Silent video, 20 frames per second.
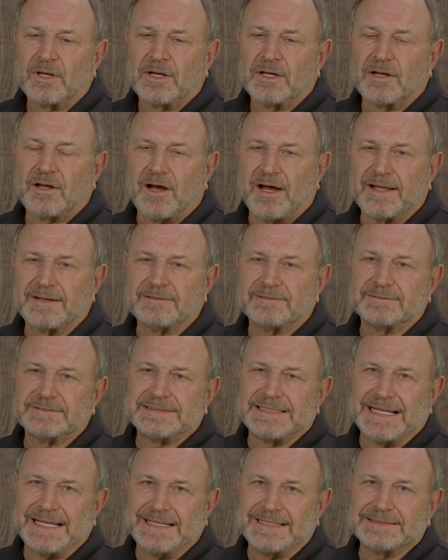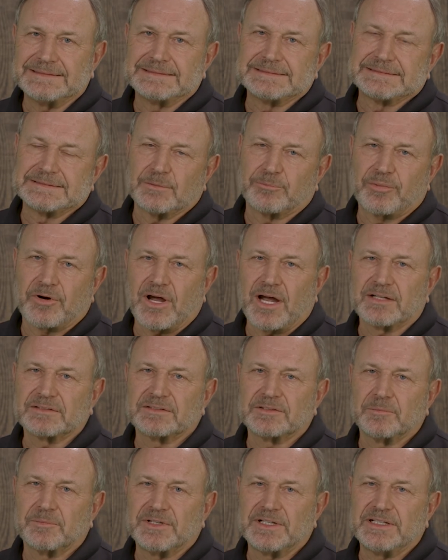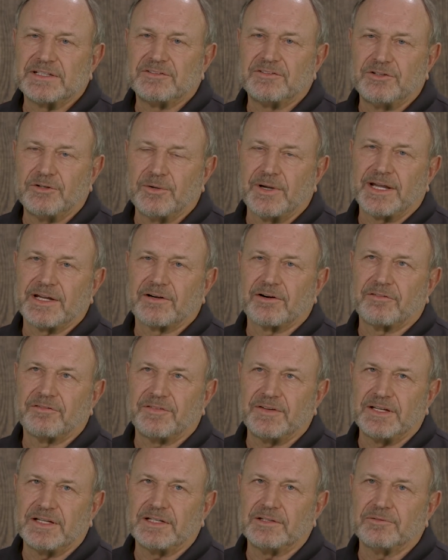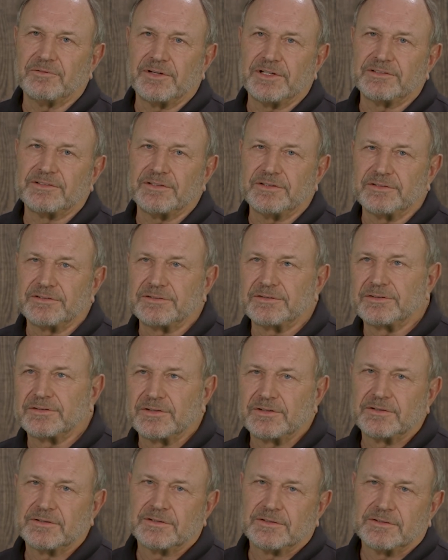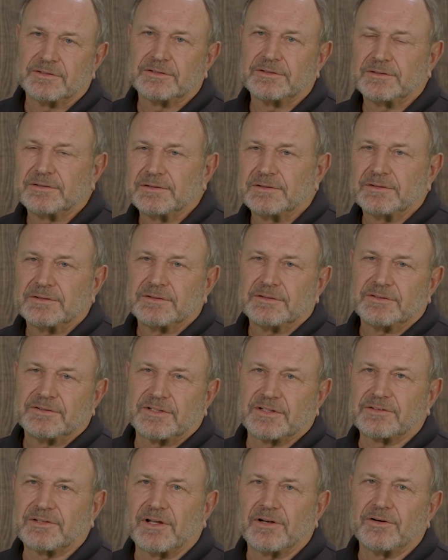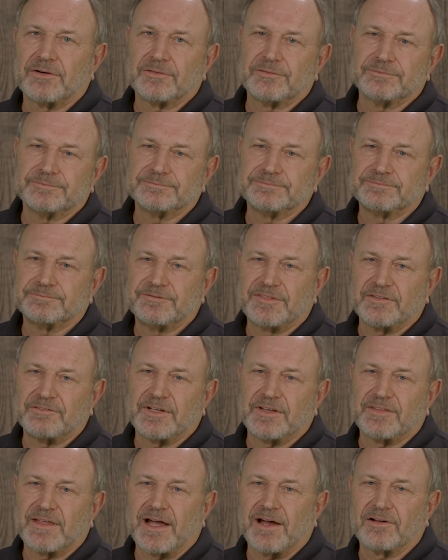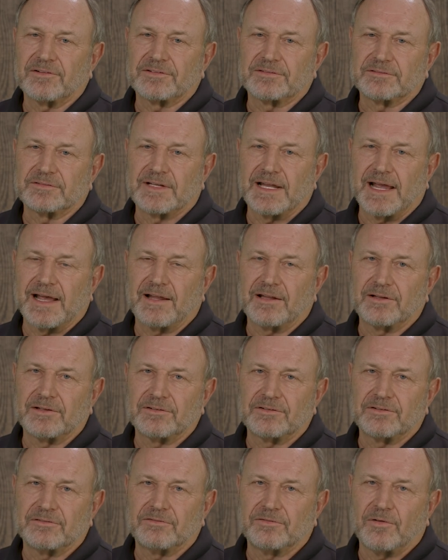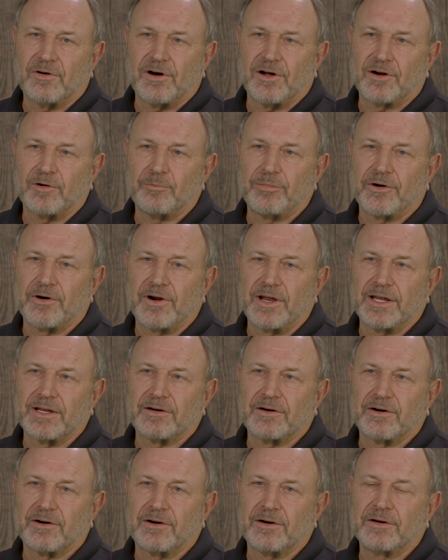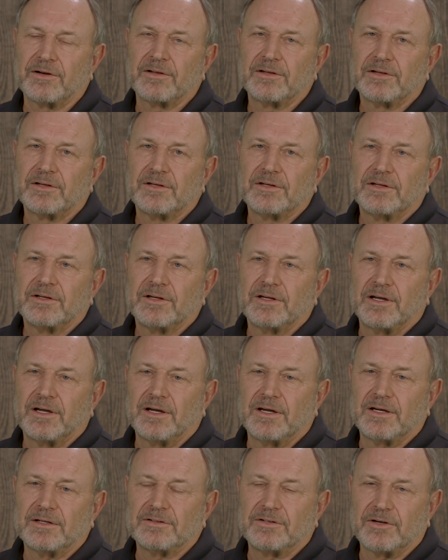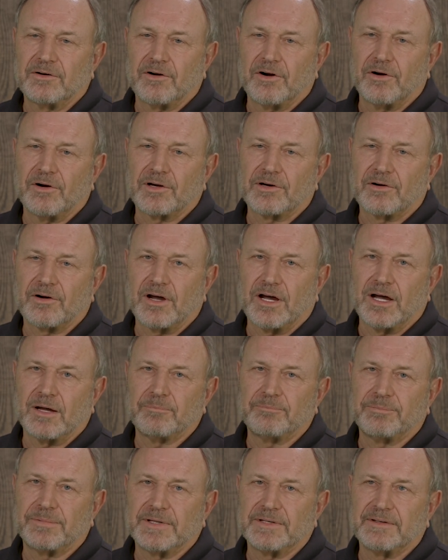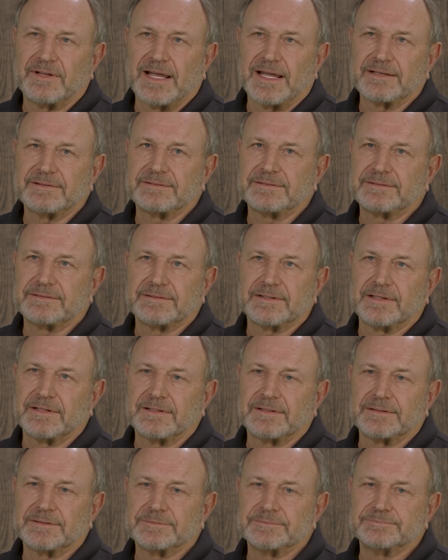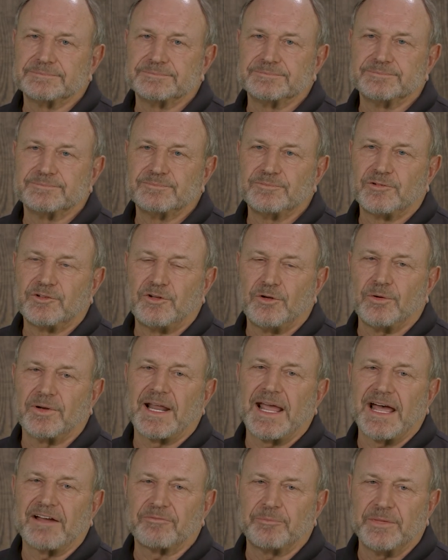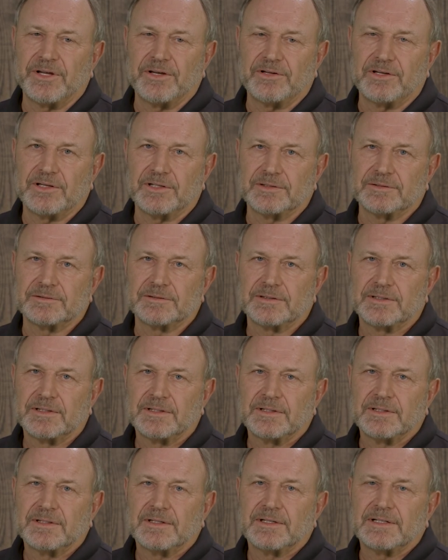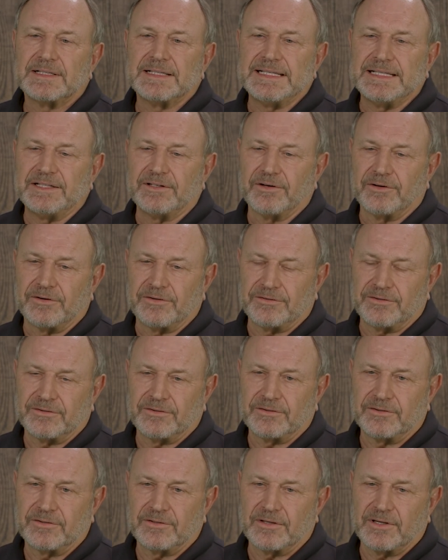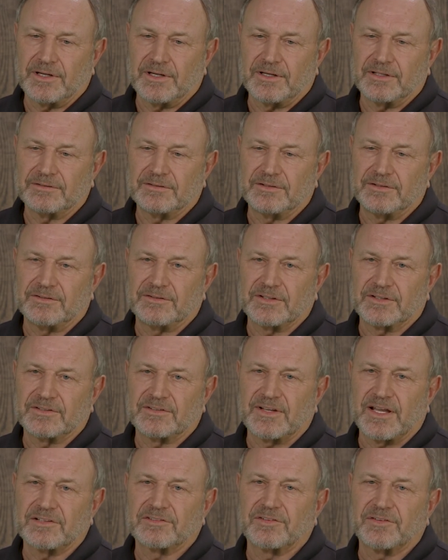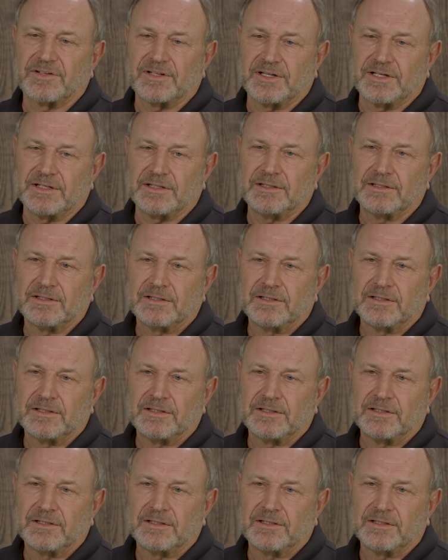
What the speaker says: Cotton takes approximately 2 acre-feet, which is 650,000 gallons of water per acre to grow a crop, and that's 2.5 million liters to successfully